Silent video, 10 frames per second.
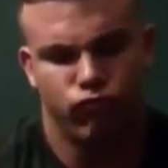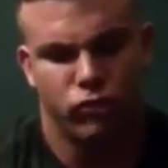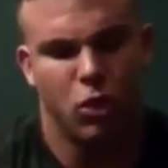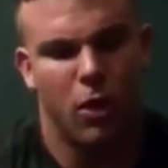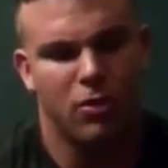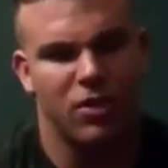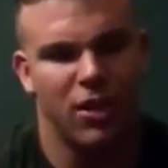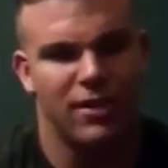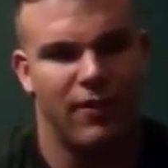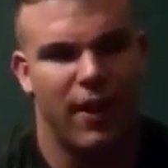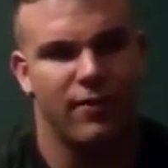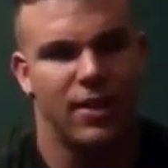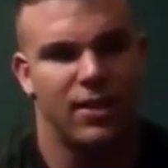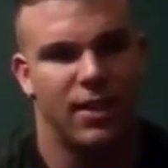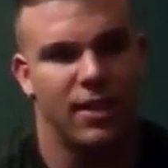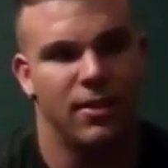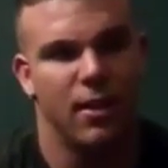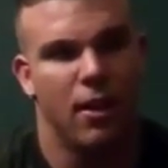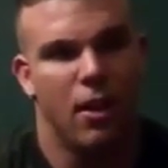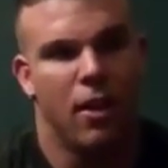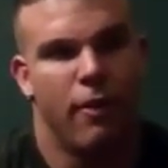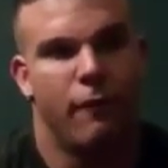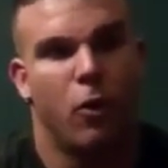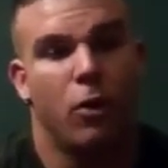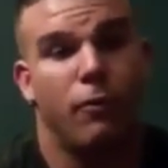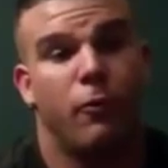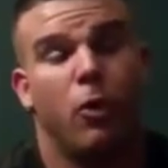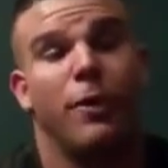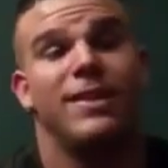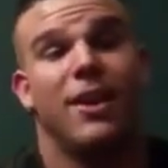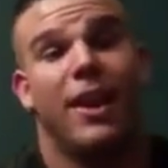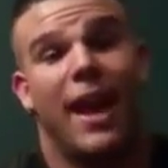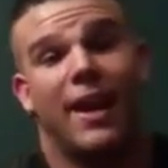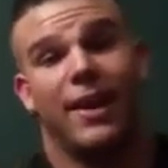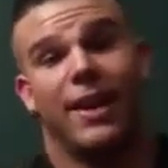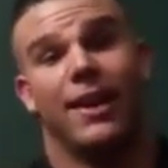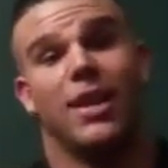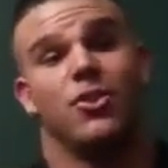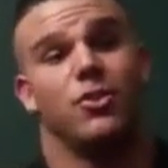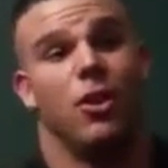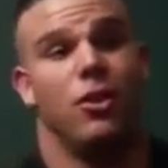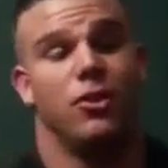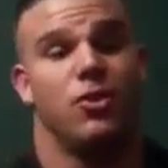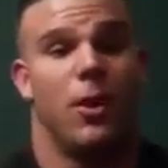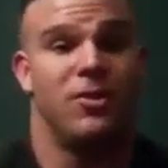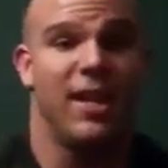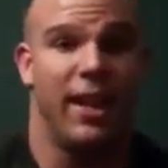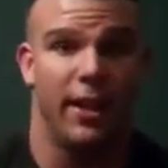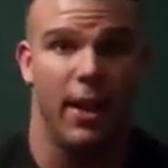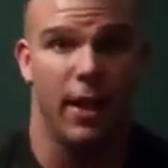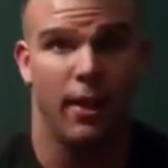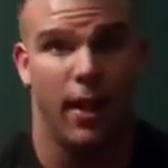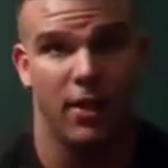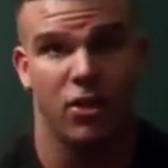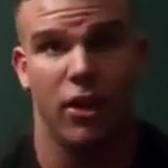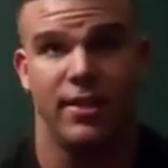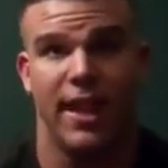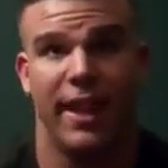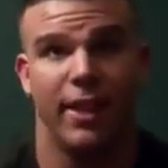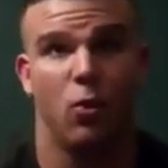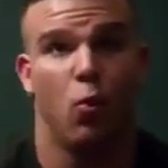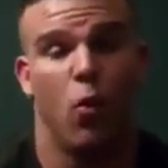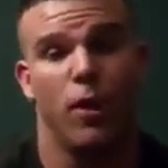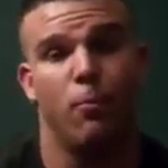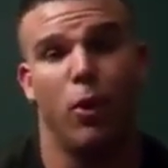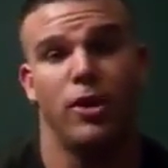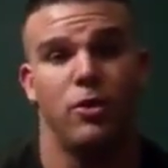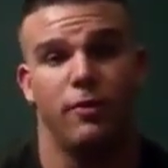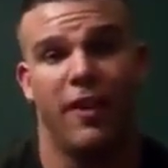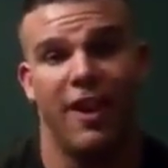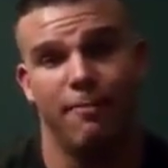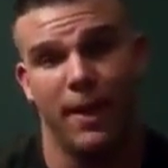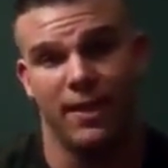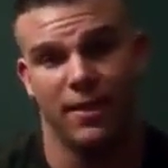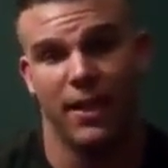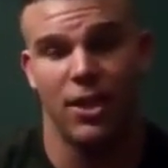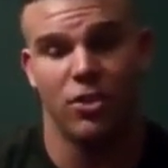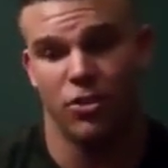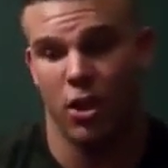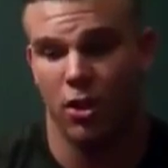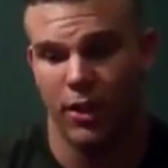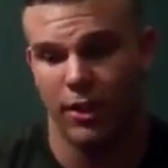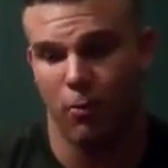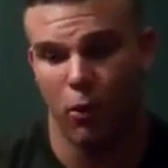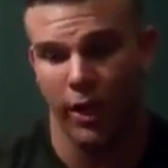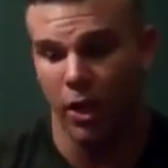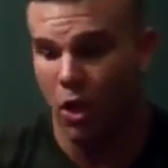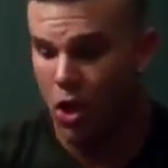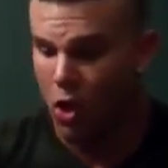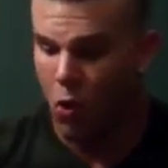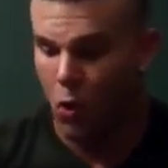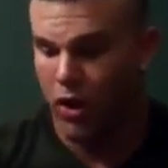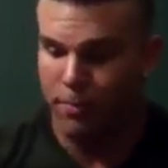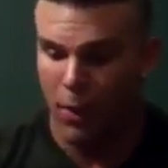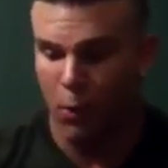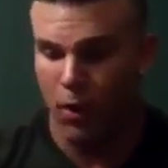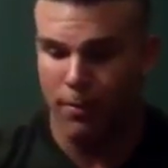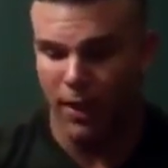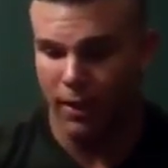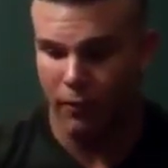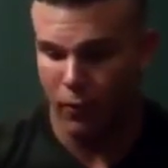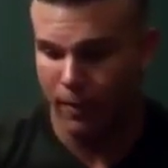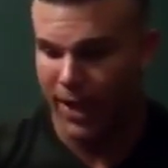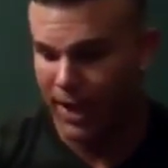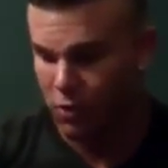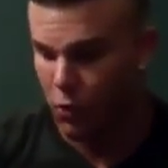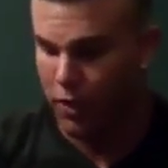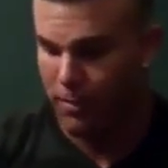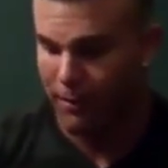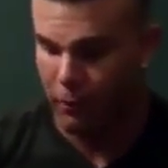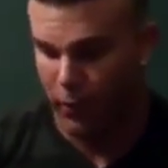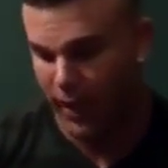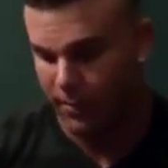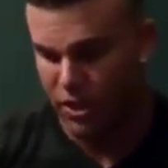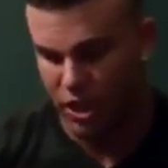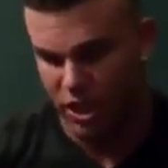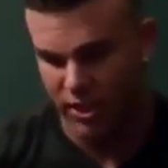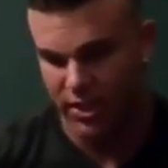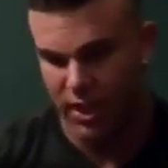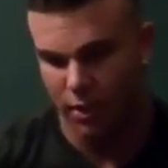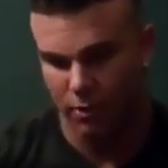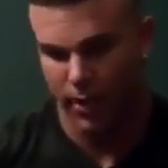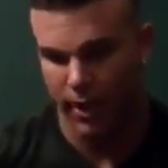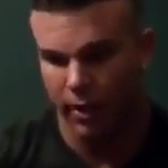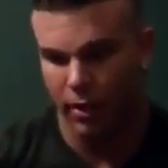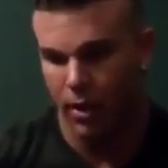So I was still at 7.5 cc's. 4 weeks out, I added in letrozole. So I started taking 1.25 mgs of letrozole in the morning with my 1 mg of Arimidex, with my 40 mcgs of T3,